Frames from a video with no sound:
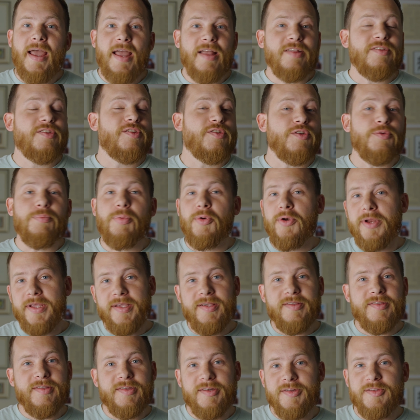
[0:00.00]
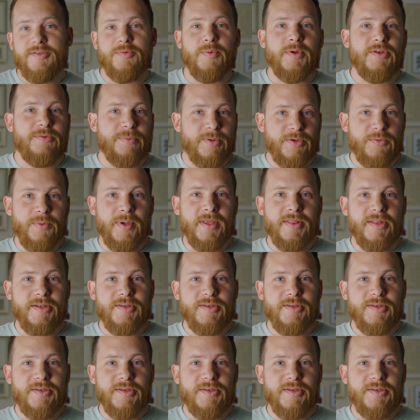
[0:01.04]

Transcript: It's super easy to switch between the